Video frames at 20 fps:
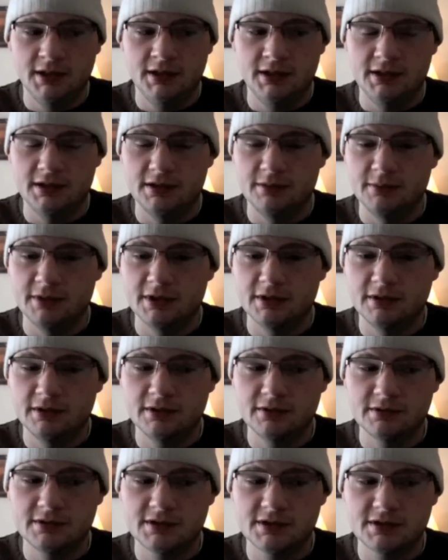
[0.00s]
In the middle
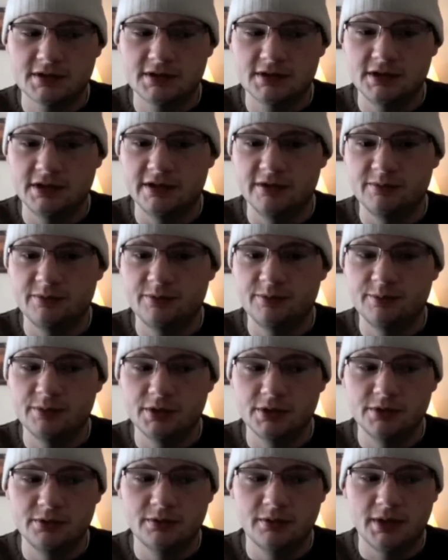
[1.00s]
notes you have
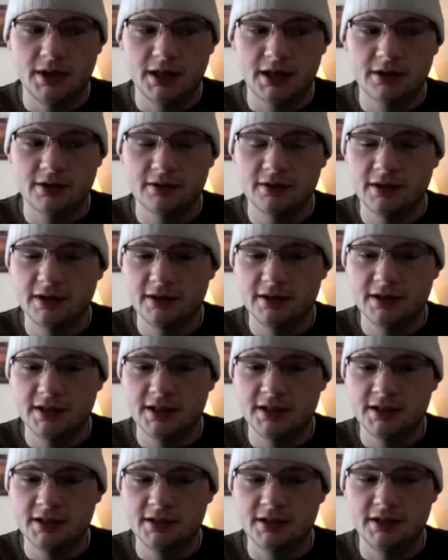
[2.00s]
blue water
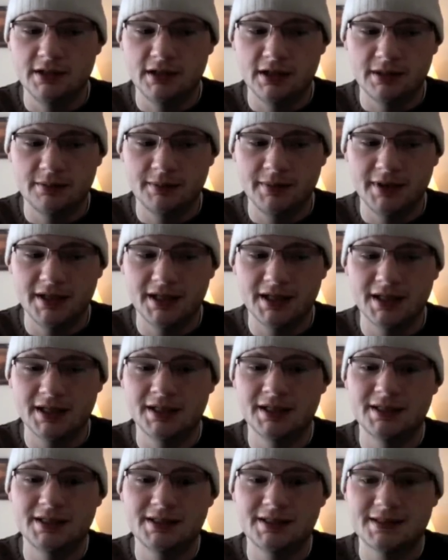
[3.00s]
lily, nutmeg,
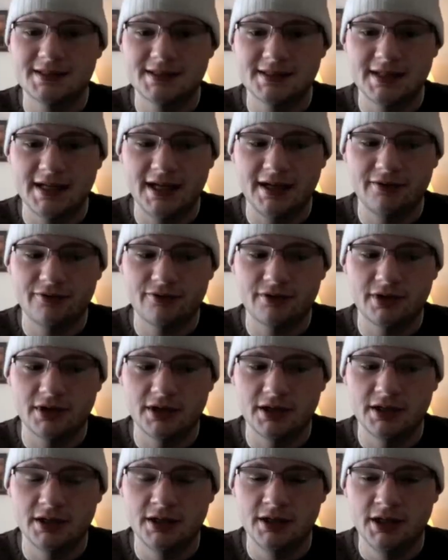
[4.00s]

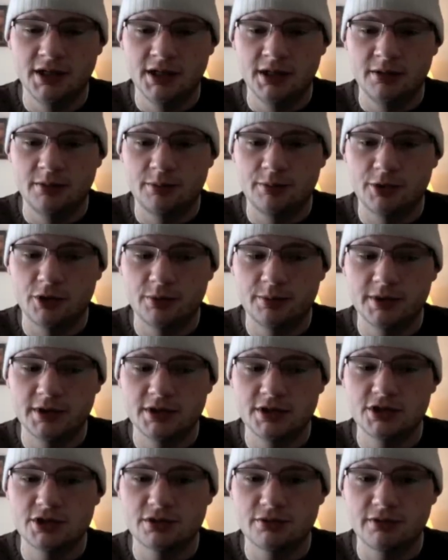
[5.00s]
saffron,
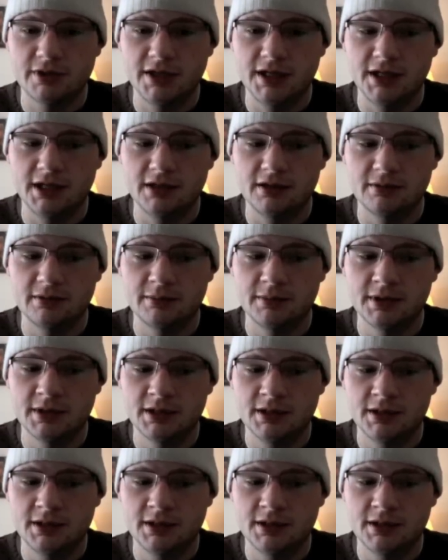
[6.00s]
bourbon geranium,